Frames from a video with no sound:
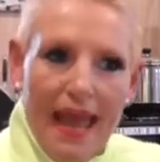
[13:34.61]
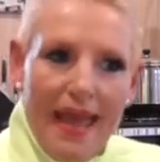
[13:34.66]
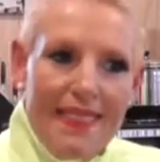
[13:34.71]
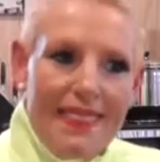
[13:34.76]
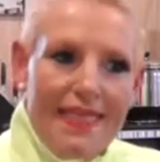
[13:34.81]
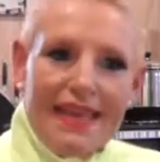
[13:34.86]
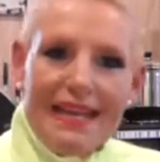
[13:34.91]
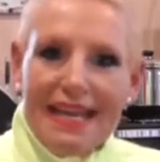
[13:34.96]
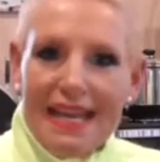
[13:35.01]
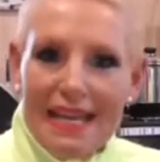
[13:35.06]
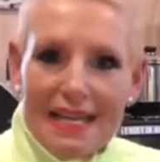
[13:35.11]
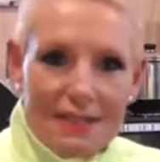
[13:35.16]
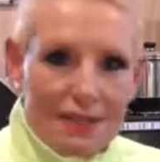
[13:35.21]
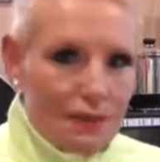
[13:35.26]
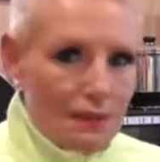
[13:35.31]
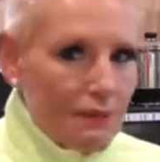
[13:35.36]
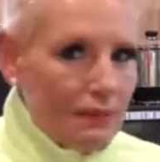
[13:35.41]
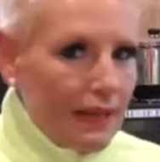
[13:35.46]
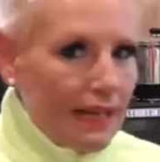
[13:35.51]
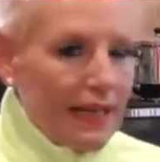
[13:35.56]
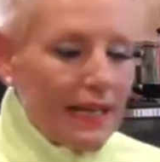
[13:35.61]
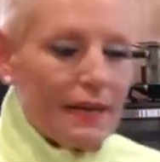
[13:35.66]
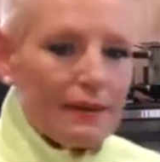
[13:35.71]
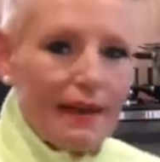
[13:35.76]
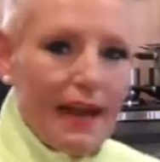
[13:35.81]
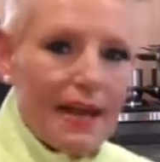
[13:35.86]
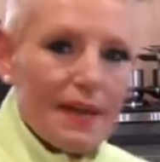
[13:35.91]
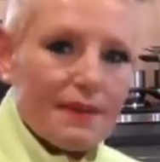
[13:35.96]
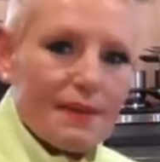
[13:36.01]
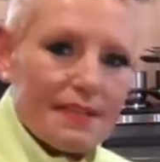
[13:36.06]
And then here's a really
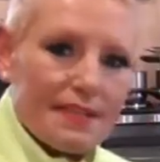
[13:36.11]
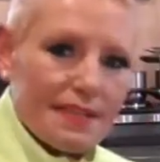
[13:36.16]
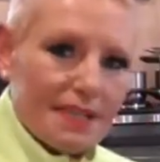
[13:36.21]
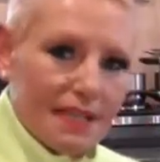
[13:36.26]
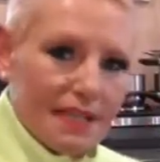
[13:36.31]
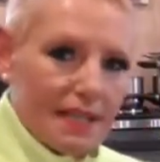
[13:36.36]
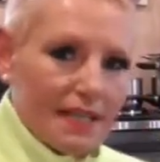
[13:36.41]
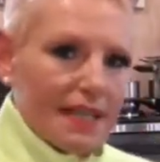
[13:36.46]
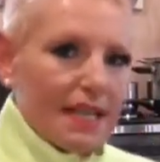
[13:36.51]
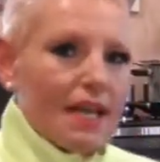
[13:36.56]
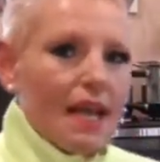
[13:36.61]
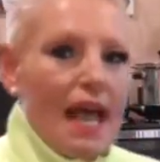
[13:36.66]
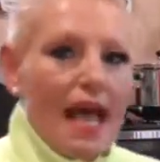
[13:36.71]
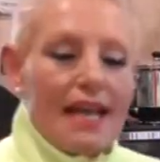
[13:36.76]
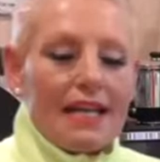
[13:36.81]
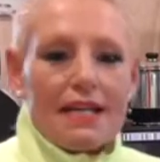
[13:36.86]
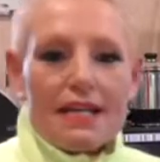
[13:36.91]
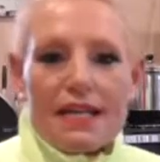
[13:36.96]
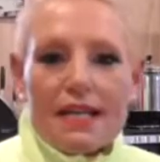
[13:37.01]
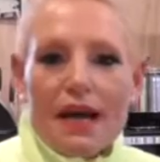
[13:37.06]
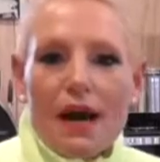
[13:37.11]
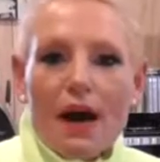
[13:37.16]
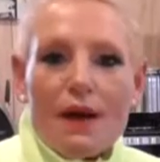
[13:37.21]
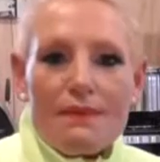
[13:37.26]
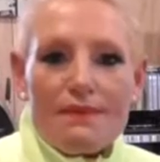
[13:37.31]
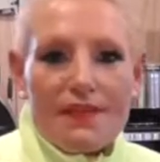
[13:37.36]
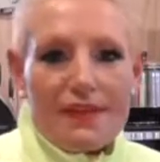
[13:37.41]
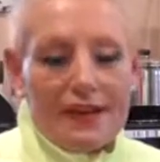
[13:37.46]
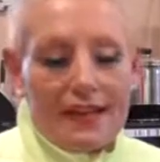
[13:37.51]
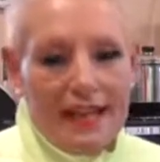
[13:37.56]
great question. And
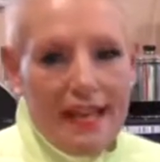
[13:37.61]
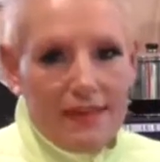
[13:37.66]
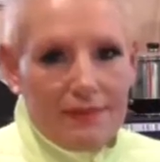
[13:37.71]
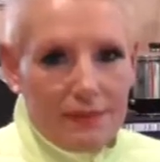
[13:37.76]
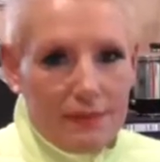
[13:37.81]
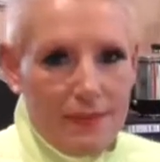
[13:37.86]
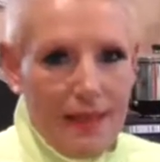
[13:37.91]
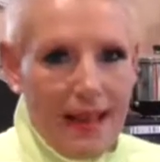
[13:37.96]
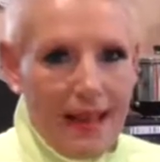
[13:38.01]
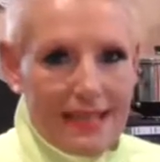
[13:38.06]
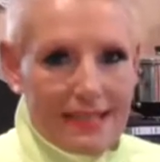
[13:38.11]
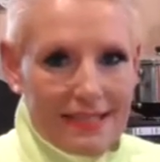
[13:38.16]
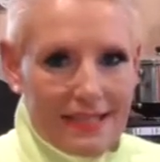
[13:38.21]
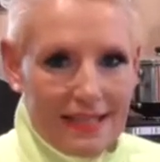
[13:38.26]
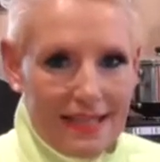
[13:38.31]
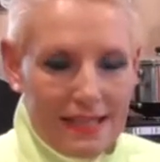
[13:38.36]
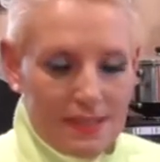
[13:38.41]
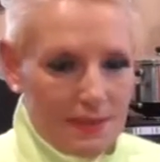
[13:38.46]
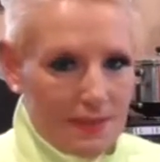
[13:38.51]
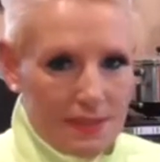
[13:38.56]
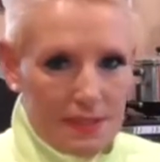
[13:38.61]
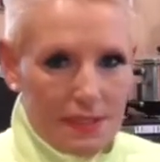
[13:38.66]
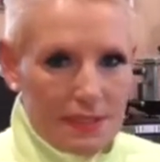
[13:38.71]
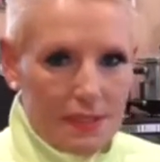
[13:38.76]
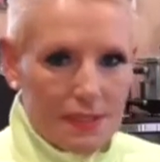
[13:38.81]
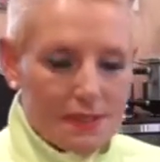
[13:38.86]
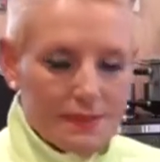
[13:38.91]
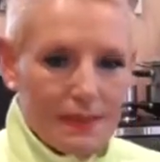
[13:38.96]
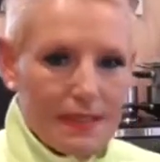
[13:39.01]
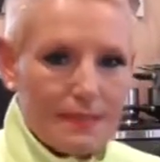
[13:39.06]
I'm very careful about asking these questions
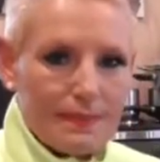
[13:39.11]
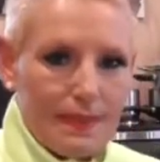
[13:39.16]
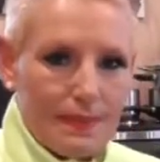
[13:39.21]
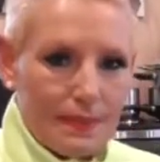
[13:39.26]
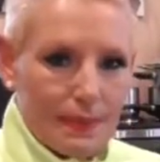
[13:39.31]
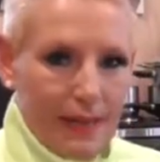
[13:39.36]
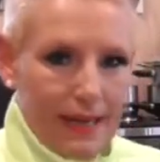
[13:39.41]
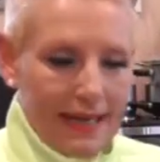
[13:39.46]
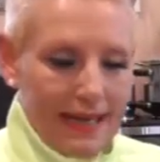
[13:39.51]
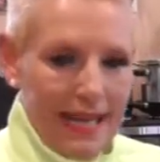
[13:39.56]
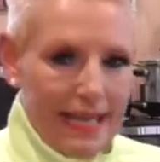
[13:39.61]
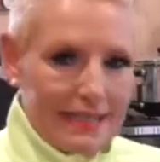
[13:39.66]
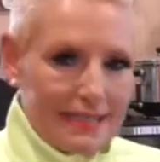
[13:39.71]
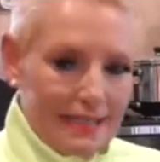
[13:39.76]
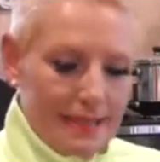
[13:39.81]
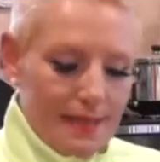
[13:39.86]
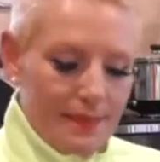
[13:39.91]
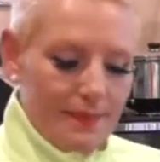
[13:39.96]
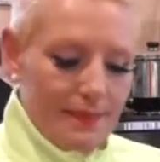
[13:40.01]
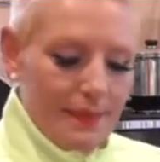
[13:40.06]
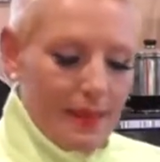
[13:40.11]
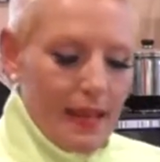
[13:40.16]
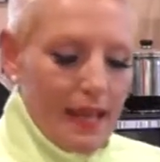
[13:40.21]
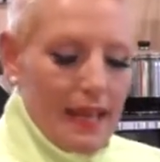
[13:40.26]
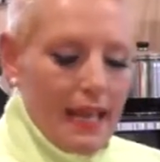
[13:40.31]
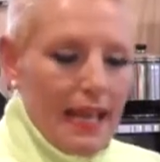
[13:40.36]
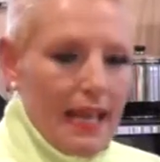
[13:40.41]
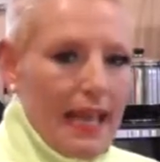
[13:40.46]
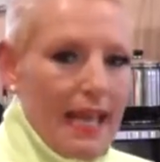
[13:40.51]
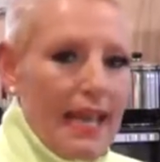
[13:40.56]
because most people can't answer them.
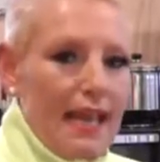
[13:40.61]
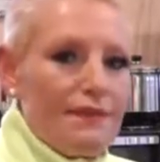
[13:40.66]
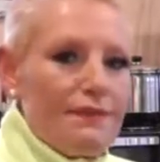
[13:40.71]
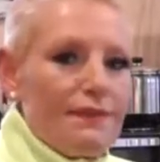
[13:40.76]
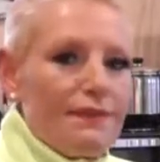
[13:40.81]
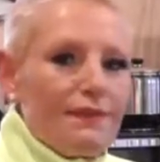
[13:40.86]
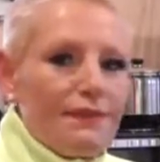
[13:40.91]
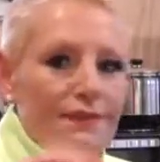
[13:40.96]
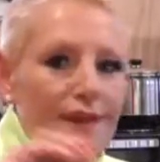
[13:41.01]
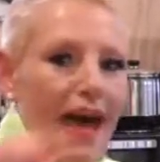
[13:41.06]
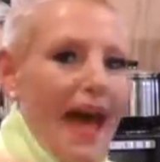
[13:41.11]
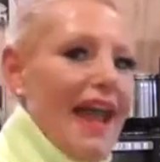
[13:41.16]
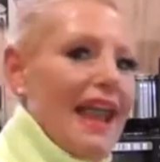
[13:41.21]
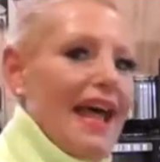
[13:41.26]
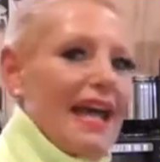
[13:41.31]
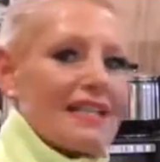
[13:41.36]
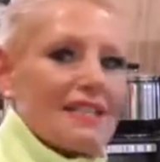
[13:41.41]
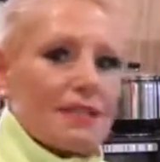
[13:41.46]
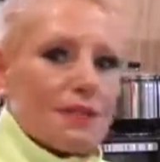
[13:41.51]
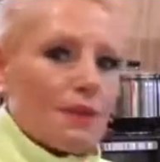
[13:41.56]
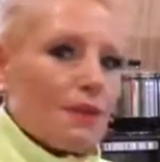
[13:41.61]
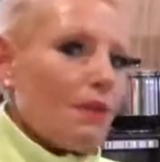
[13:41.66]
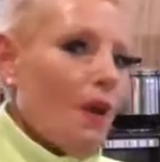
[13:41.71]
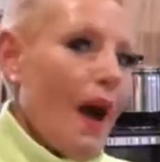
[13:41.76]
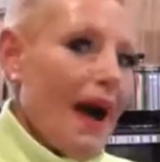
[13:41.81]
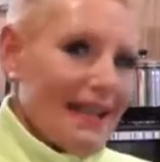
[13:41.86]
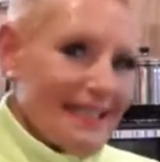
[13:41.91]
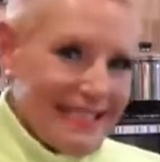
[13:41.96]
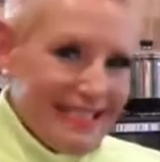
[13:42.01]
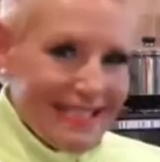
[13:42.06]
If fat has
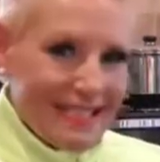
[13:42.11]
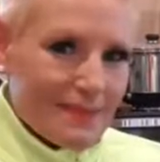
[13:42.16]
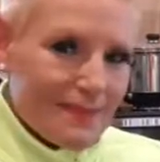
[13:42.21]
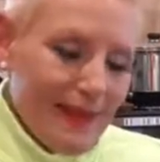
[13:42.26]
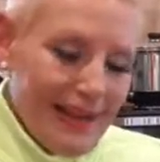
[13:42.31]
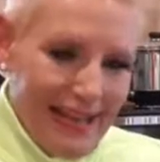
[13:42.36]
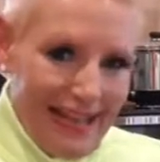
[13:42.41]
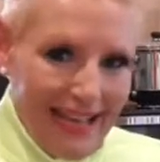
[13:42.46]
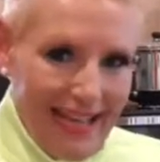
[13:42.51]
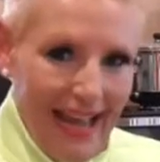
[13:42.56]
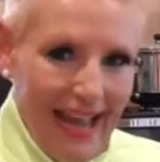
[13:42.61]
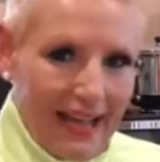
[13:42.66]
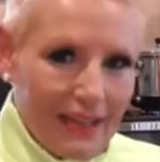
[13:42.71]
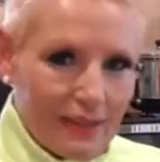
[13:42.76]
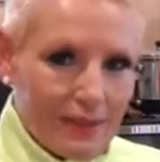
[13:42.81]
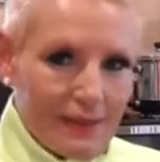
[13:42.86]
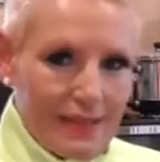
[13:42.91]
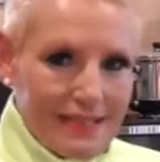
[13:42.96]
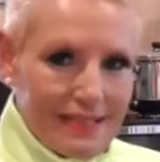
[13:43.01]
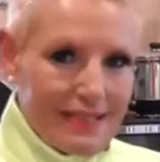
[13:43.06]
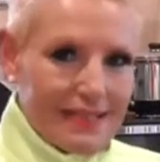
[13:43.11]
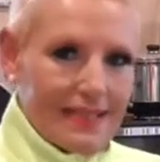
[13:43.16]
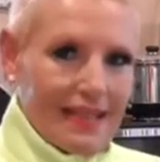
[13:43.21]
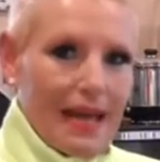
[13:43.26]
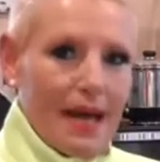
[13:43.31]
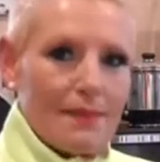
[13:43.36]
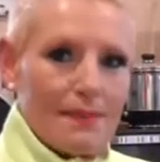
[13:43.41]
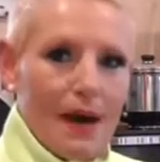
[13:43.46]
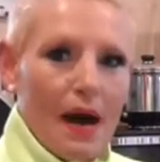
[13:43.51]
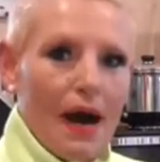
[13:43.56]
twice as many calories as
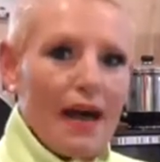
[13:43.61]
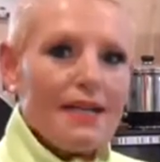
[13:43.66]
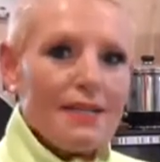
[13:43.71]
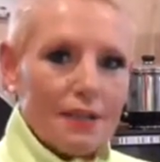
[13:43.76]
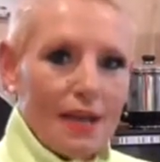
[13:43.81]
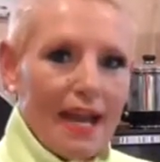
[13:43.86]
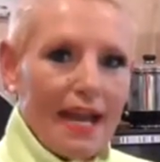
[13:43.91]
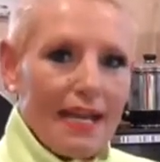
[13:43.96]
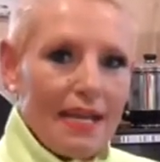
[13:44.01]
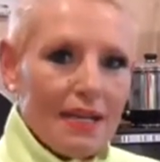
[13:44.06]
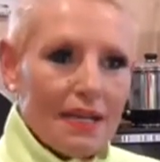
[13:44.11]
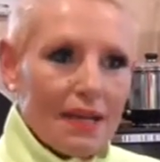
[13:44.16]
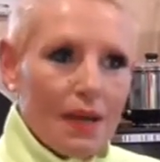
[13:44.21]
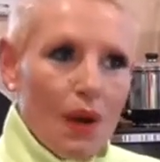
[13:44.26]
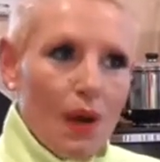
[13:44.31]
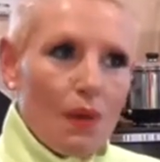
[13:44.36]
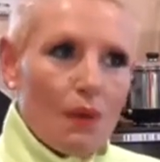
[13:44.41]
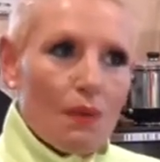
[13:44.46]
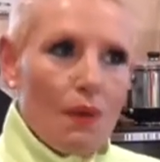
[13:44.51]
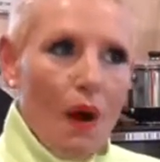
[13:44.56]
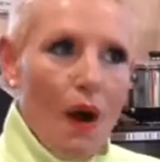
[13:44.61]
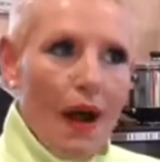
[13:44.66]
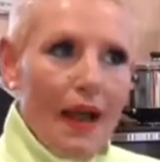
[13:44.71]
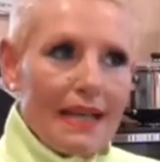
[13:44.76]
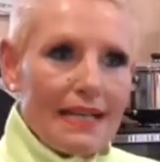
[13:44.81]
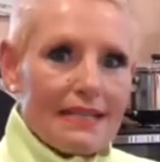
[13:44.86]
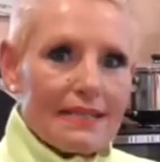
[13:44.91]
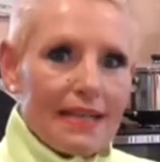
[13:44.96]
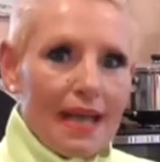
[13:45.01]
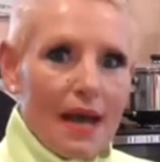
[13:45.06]
carbohydrate,
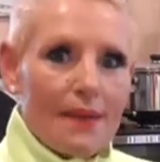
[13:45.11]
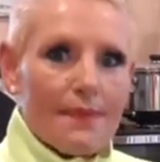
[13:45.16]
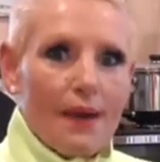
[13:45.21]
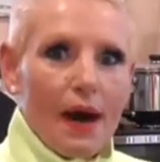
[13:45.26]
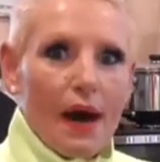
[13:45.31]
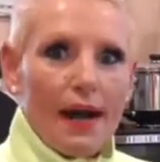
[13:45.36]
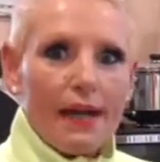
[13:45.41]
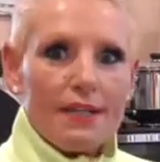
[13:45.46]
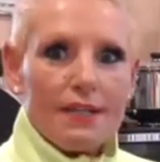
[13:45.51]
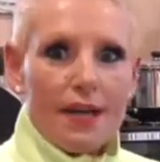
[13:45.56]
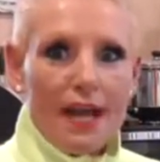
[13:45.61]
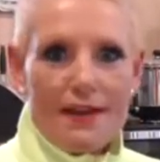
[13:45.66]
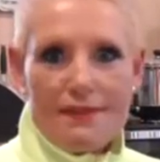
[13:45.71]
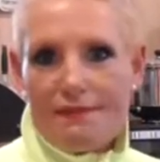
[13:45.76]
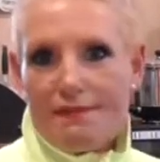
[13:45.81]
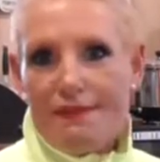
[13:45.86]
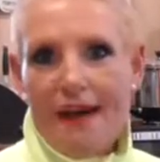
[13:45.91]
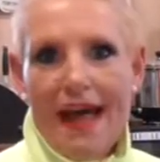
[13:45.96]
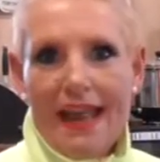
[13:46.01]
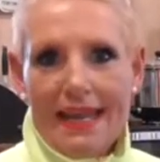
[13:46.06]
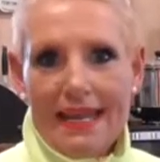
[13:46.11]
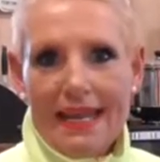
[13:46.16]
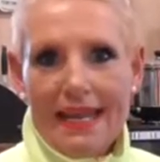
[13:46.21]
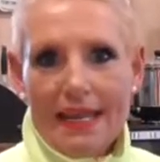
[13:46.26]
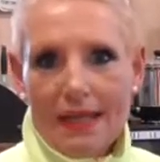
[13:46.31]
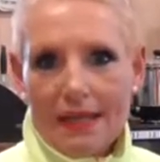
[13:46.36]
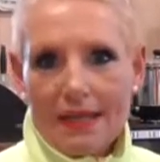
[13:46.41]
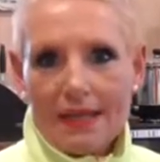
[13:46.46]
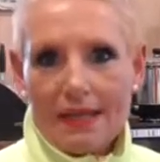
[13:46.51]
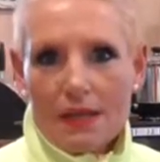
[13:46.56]
why is carbohydrate
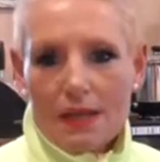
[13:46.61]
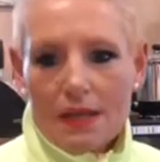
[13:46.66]
fattening?